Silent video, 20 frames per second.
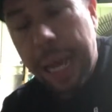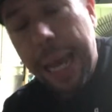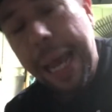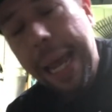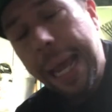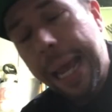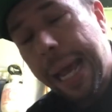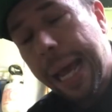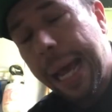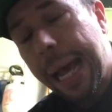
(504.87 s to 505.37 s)

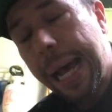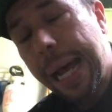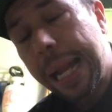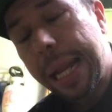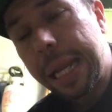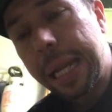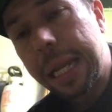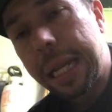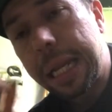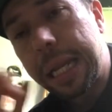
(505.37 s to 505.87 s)

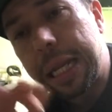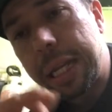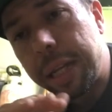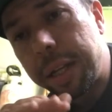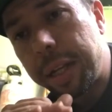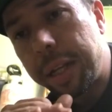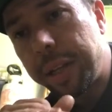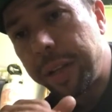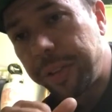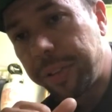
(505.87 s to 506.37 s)
and
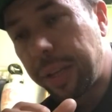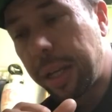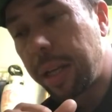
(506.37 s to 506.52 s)
it is